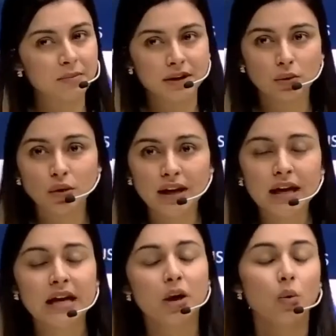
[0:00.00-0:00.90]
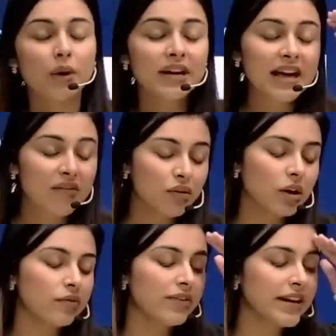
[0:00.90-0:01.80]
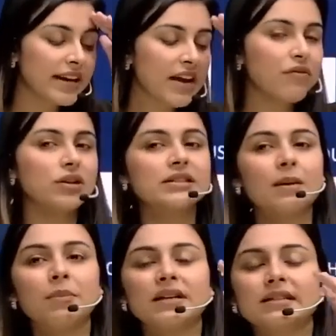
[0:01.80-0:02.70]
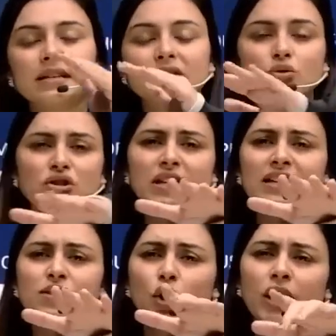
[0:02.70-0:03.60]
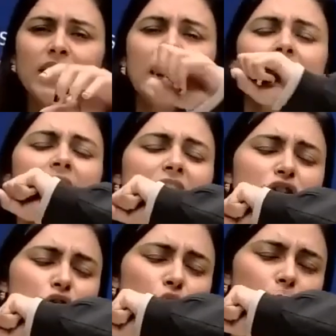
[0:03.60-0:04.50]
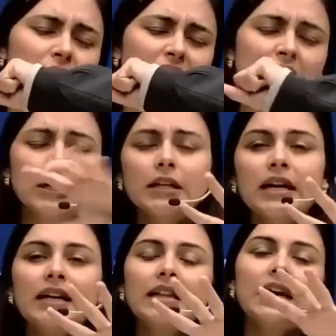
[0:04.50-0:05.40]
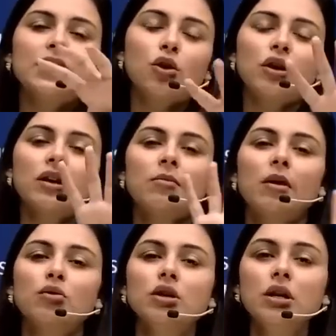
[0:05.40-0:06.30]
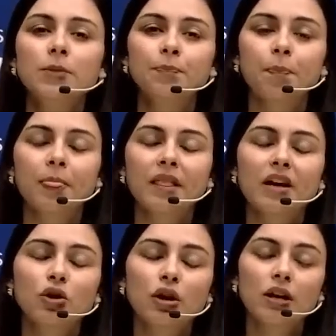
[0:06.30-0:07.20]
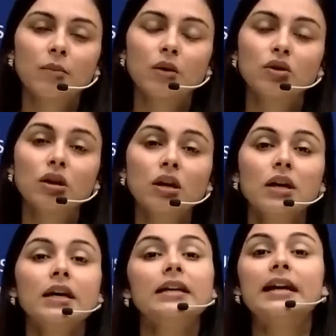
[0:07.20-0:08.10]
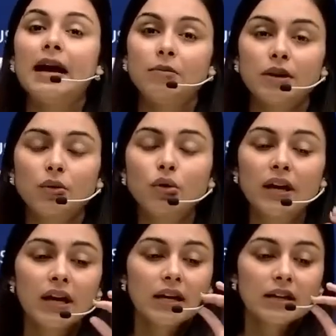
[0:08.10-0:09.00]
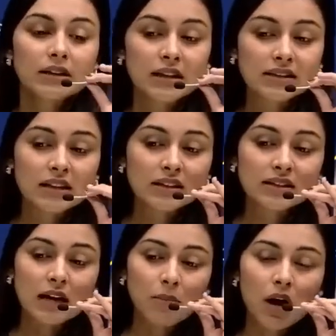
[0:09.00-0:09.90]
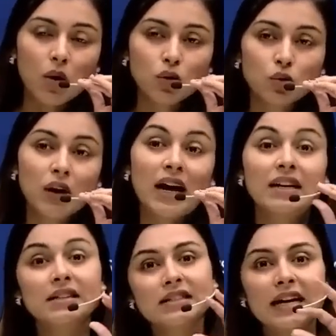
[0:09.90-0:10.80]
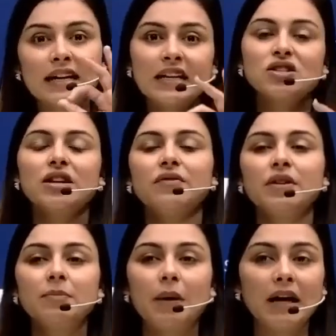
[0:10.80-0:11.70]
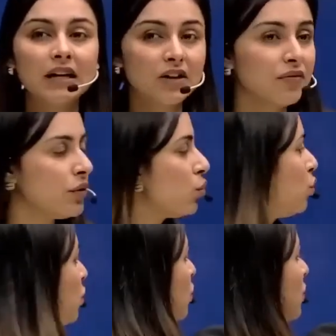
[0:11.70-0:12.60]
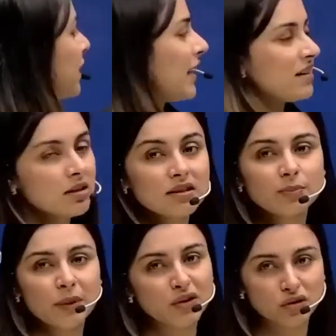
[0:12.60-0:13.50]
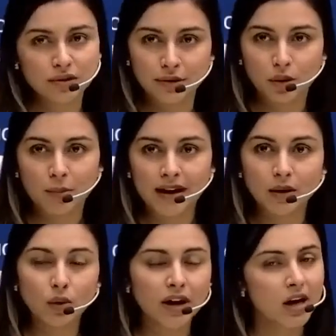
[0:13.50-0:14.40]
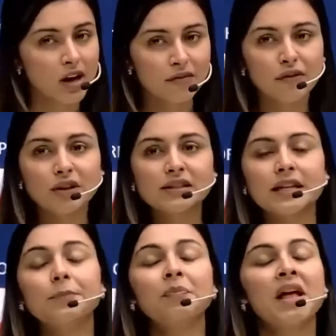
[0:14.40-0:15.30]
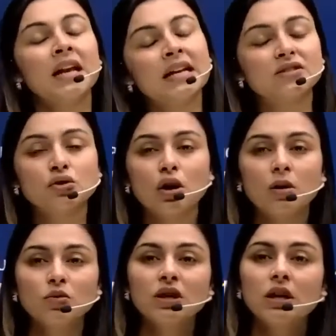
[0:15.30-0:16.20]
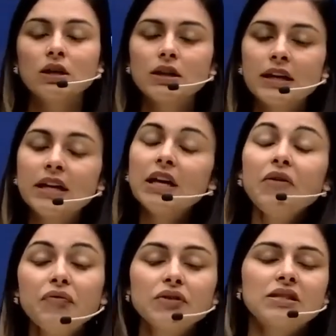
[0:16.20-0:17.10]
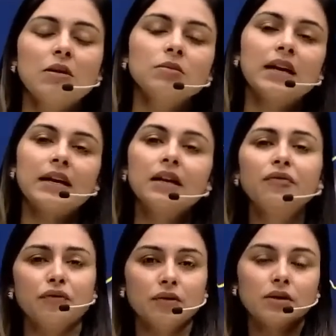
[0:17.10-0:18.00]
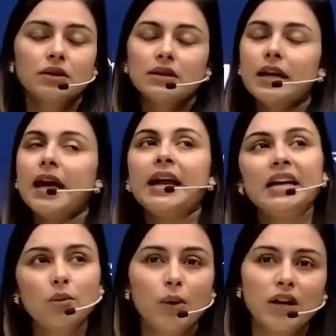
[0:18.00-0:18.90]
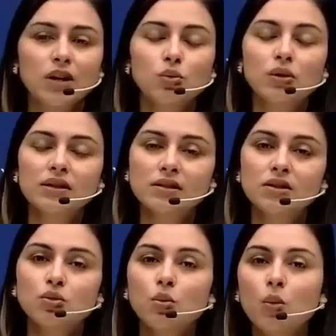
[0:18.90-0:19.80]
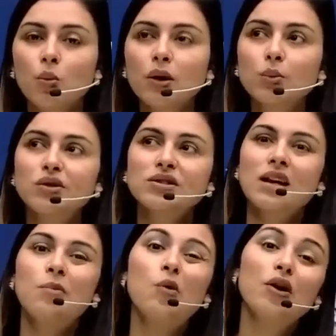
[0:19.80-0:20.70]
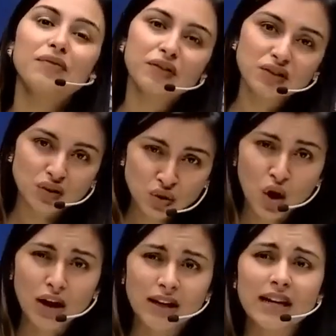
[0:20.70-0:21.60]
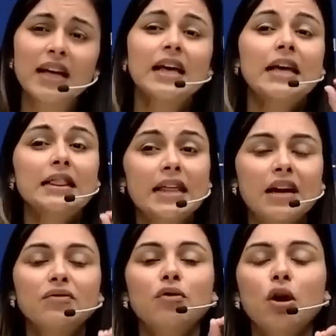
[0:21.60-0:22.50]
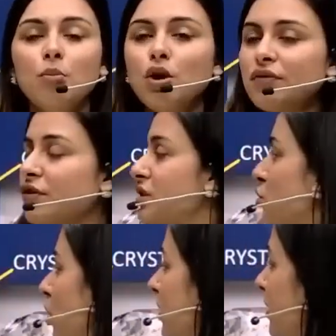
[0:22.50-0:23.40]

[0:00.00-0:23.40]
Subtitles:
Okay, whenever somebody says crystalline solid, it should be clear that they are talking about a diamond. Okay, this is somehow you'll understand each and every part if you get this picture in your mind. Okay, first thing, let's talk about the other thing. If anywhere you listen to a word which is amorphous solid, then for amorphous solid,